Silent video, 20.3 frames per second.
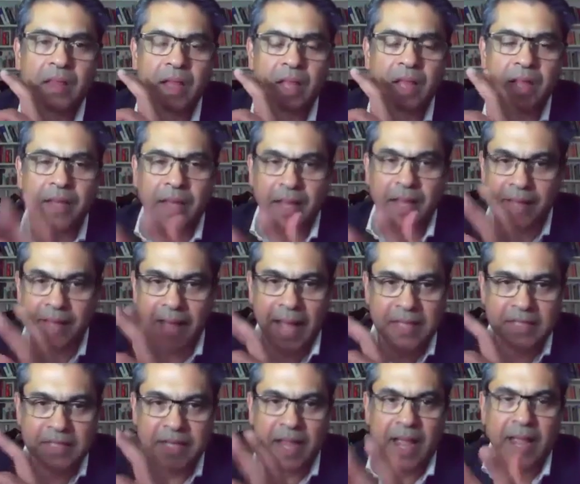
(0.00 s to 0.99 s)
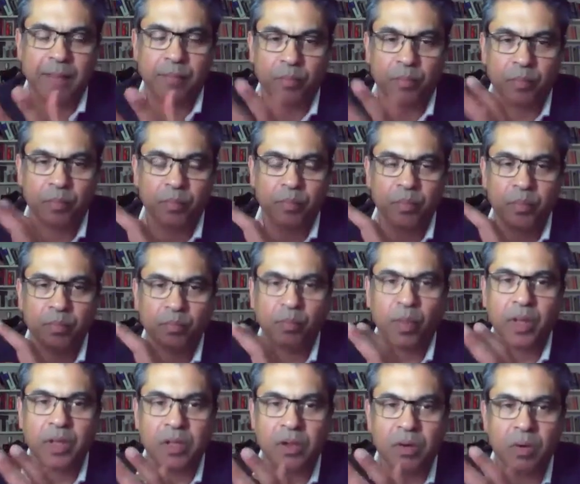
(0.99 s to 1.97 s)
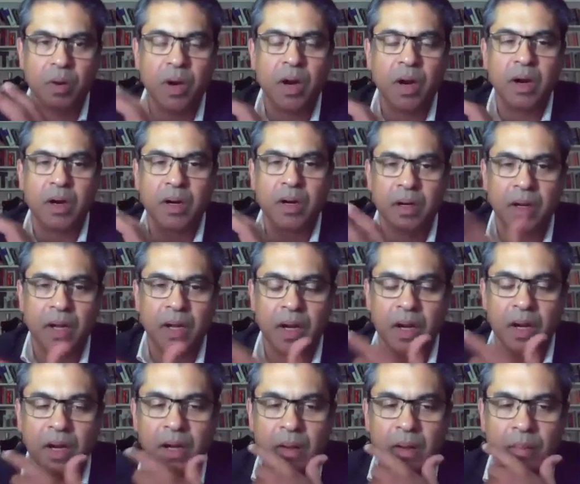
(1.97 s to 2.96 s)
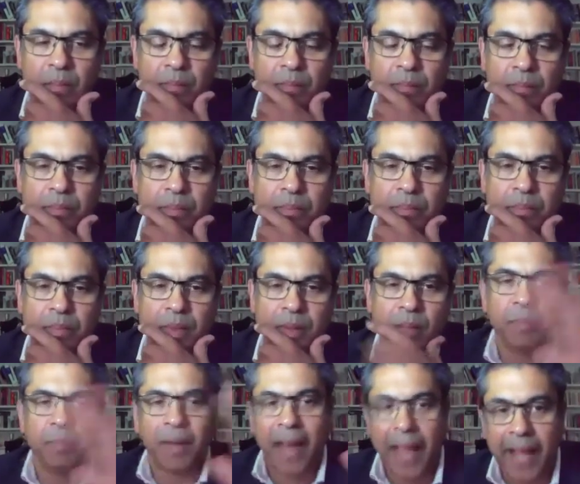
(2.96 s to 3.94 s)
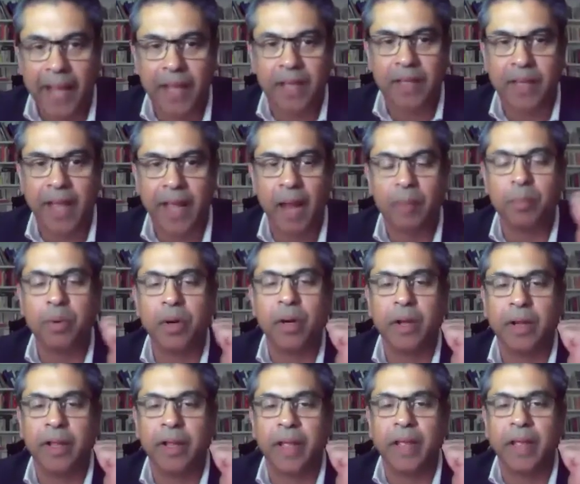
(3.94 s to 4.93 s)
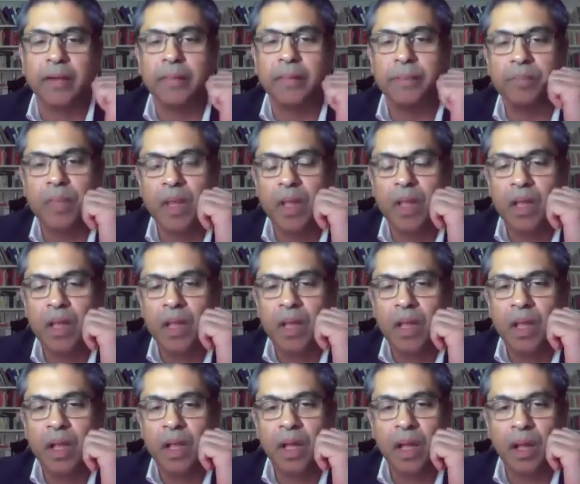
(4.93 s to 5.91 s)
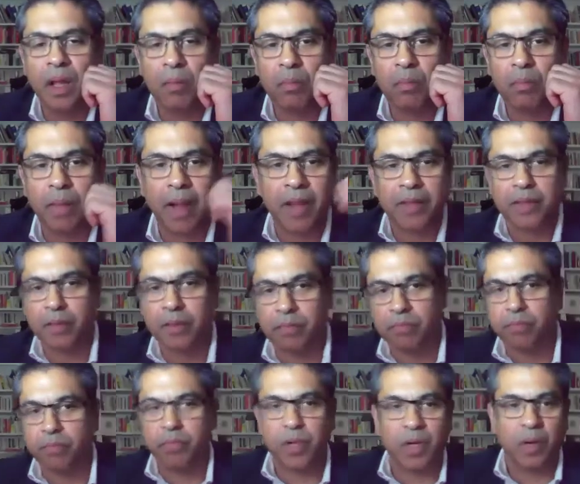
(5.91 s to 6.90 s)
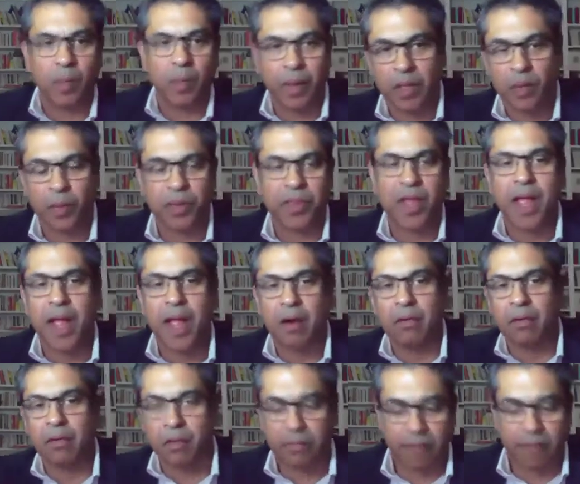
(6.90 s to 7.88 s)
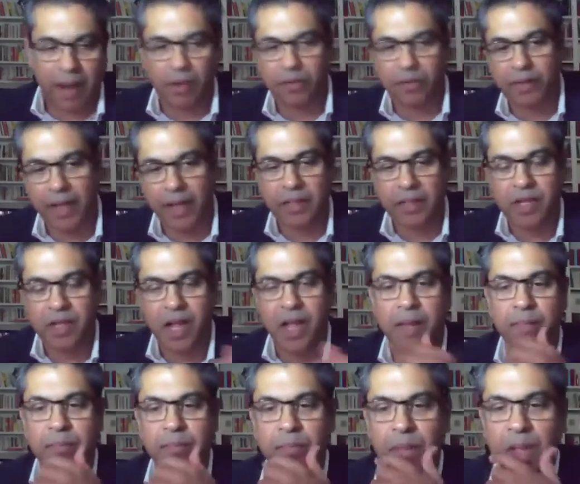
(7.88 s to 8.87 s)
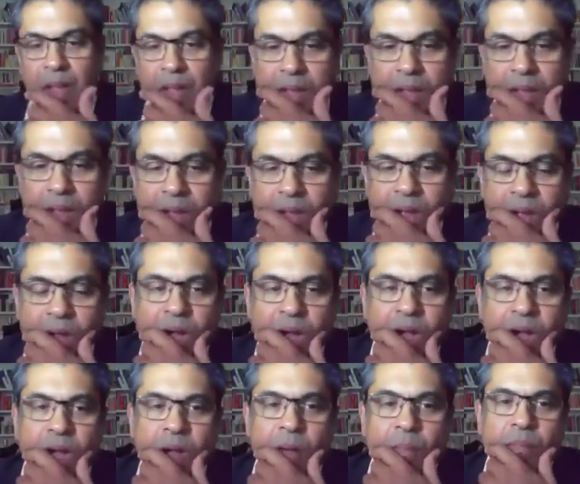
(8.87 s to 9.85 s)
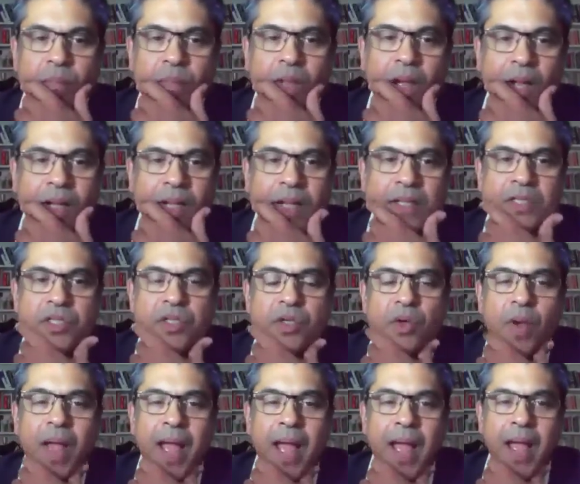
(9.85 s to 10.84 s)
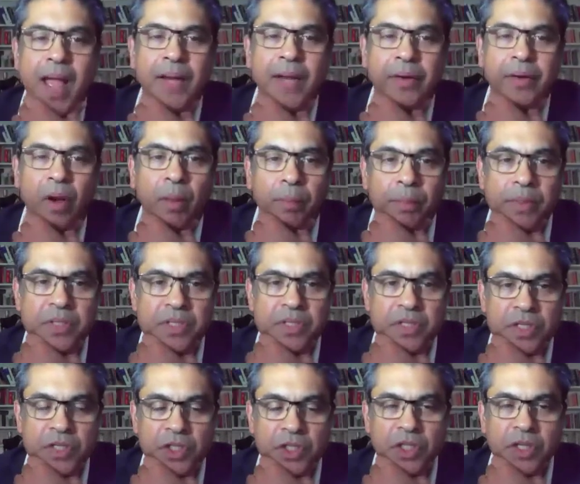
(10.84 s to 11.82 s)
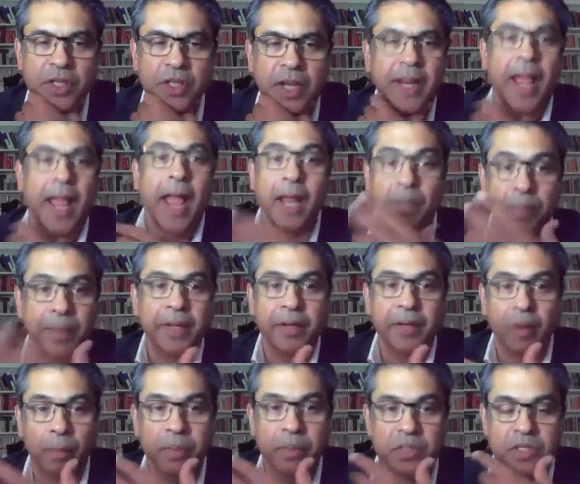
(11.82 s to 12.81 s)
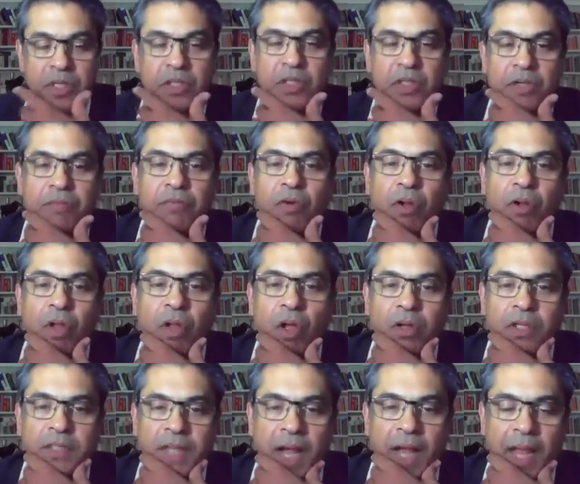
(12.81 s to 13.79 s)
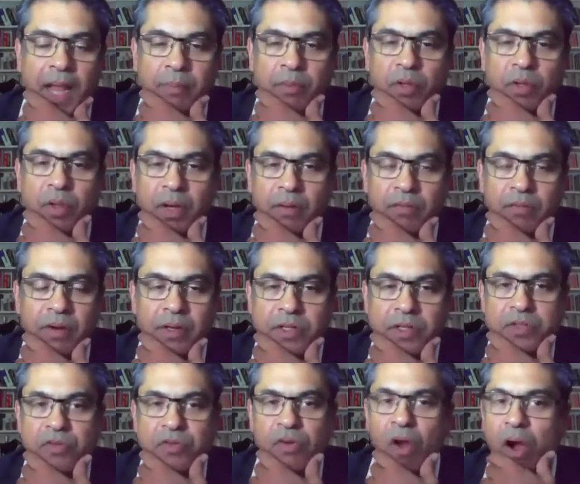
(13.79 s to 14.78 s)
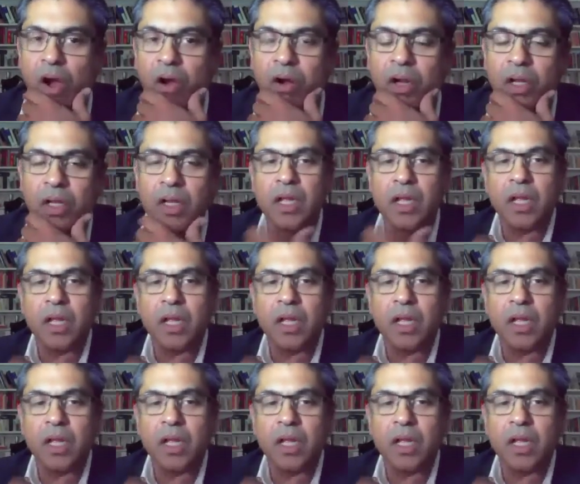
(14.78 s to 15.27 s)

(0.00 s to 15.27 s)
In that time when you were playing in Canberra again, either when you were there or around that time, I guess you had an opposition that had been in opposition for a long time. You had a very strong